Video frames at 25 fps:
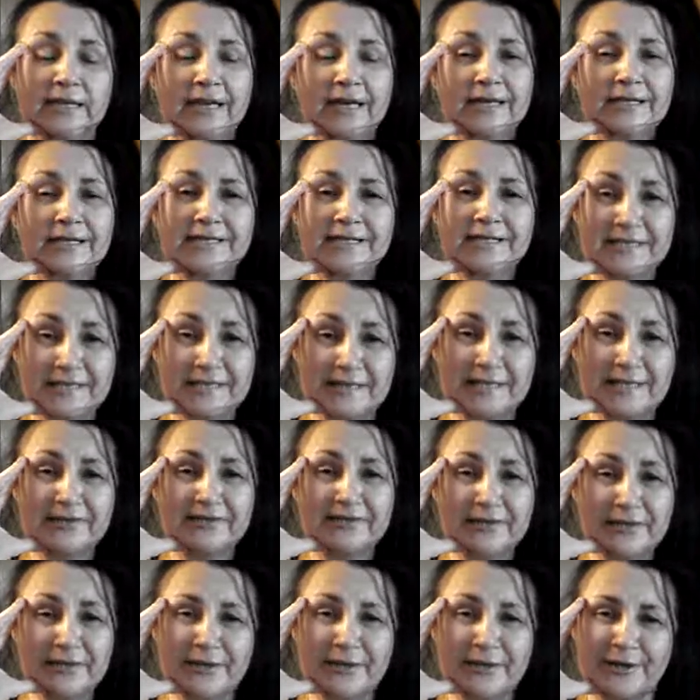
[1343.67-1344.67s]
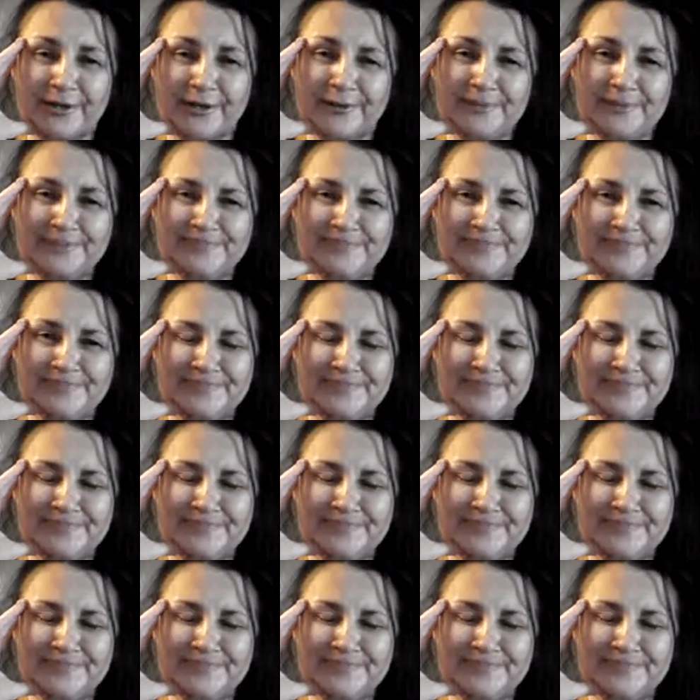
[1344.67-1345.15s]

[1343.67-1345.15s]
I just never know.